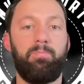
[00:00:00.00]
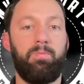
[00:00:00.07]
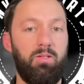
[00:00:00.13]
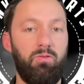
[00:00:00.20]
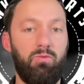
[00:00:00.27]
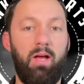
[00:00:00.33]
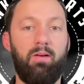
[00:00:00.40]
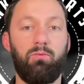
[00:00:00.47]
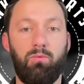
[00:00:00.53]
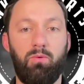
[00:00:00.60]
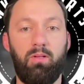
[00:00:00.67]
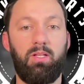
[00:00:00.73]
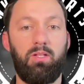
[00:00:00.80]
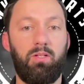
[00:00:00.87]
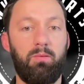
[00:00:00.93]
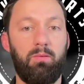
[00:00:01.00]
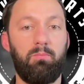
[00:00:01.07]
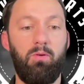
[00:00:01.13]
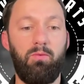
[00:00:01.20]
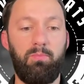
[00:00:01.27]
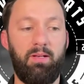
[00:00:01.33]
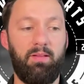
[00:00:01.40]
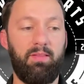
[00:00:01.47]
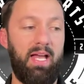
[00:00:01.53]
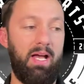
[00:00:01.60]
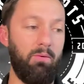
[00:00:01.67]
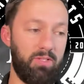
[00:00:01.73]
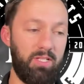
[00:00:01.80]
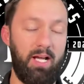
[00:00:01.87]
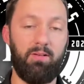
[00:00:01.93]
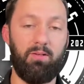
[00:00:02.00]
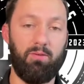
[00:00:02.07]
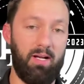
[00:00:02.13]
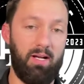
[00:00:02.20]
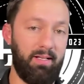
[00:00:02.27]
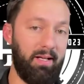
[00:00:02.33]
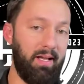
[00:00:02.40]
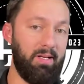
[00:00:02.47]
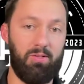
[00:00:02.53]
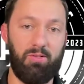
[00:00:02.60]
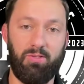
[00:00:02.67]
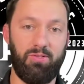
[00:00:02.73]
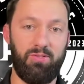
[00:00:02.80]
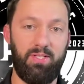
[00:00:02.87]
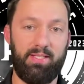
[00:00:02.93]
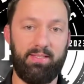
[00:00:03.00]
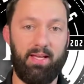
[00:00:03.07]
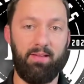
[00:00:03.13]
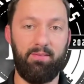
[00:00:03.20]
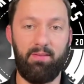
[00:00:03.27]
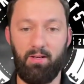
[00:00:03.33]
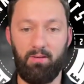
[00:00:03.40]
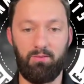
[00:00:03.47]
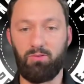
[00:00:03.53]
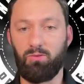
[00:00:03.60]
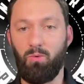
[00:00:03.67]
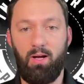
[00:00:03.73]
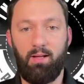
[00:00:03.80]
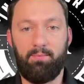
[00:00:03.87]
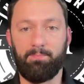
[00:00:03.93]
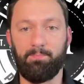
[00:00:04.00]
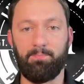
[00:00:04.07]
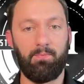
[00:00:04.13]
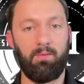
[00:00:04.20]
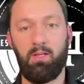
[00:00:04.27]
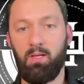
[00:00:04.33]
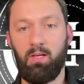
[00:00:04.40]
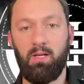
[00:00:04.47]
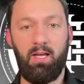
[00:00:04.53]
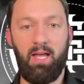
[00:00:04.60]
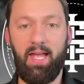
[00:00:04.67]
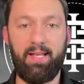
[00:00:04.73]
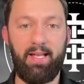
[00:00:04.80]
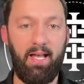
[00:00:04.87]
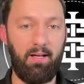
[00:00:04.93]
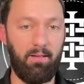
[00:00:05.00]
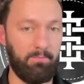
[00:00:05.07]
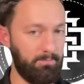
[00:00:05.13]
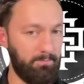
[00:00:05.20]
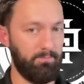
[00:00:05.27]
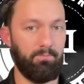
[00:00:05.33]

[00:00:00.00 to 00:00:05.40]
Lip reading: and you have a really good movement of that, which I do, I can kind of just sit down there and squat and hang out.